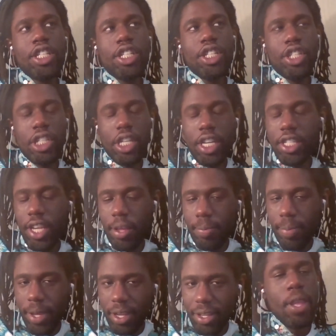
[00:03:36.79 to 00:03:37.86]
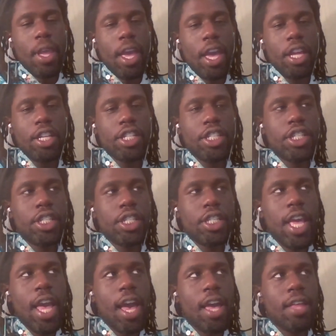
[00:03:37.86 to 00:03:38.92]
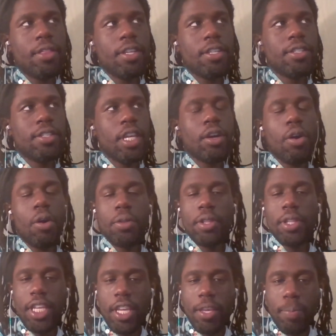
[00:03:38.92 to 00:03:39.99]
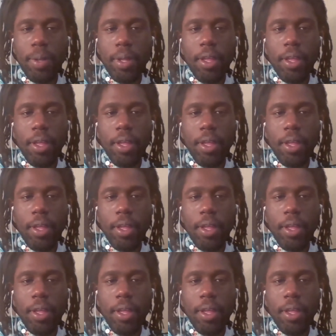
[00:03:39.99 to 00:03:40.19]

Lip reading: Jenny Champagne, and she had this thing called LEAP,